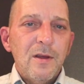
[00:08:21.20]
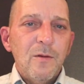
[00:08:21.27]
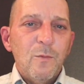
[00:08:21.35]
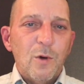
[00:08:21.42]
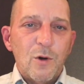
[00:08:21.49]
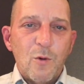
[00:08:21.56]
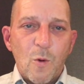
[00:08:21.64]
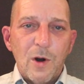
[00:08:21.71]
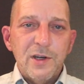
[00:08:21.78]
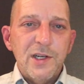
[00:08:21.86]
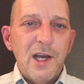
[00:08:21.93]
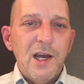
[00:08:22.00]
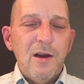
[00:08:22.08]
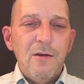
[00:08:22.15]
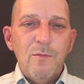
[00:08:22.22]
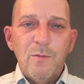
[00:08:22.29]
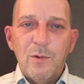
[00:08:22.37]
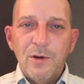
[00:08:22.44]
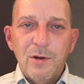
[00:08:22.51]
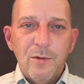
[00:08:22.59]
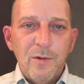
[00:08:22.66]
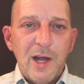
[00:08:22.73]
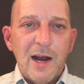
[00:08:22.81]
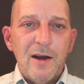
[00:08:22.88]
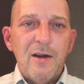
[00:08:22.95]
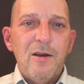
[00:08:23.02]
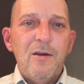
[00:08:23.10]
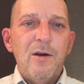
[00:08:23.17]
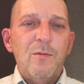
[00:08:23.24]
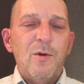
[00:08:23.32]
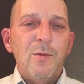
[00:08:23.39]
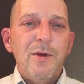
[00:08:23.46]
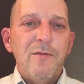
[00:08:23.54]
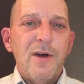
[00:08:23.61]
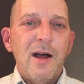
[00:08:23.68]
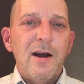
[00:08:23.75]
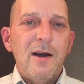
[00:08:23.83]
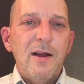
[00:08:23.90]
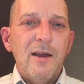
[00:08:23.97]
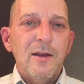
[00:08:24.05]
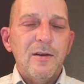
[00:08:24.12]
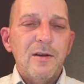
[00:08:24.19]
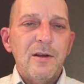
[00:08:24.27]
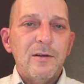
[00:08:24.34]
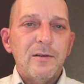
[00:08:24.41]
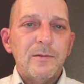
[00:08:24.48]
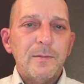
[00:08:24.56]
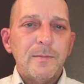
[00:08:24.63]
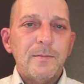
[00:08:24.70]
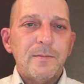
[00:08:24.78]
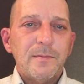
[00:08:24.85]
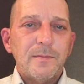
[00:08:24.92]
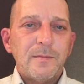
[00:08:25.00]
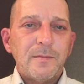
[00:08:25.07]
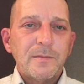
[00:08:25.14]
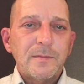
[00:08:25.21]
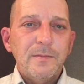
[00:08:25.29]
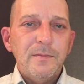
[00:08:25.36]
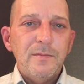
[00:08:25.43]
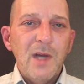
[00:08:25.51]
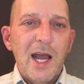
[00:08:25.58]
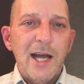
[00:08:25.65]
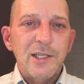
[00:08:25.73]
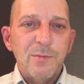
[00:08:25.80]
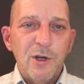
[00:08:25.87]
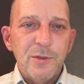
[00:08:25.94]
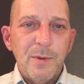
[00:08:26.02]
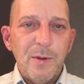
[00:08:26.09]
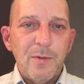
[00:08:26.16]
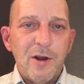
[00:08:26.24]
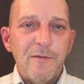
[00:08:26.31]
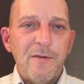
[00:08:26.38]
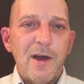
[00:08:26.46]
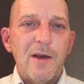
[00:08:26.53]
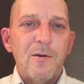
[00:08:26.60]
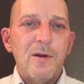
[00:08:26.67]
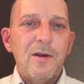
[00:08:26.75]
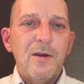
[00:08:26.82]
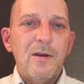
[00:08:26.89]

we'll quarantine, we'll do what we got to do, and we'll be fine in the end, as most people have found.